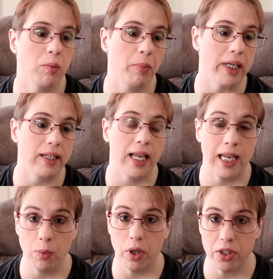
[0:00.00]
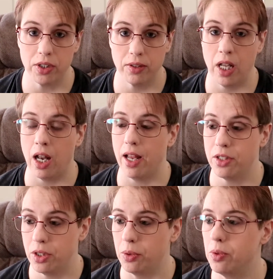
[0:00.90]
but he works a lot
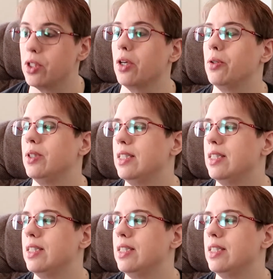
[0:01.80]
too, so